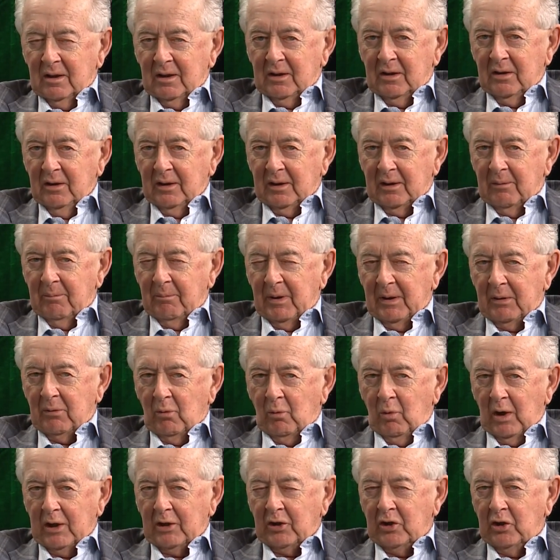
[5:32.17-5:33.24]
good. But
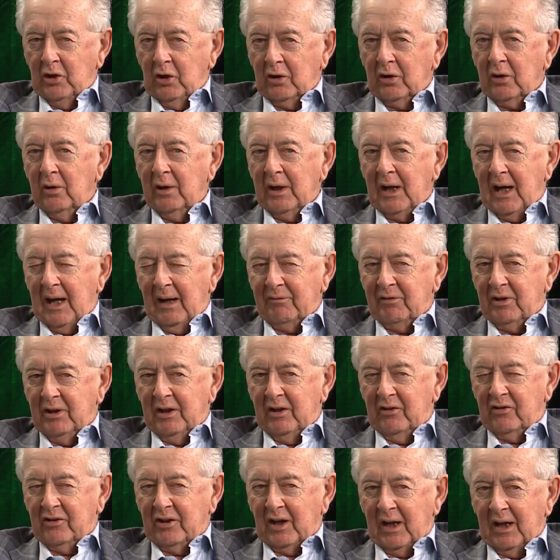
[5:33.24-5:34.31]
what you're going to have to
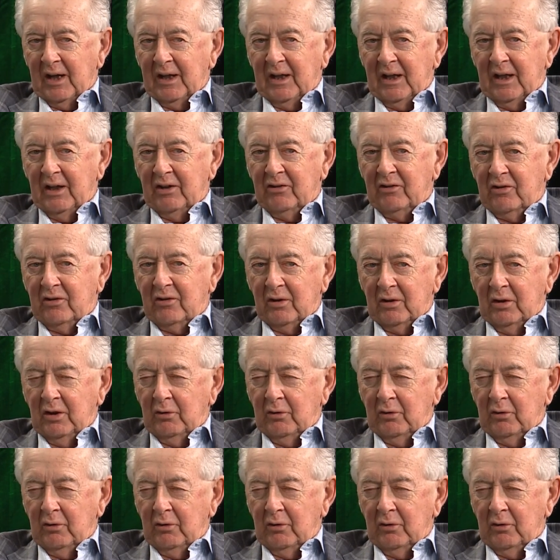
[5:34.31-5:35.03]
decide is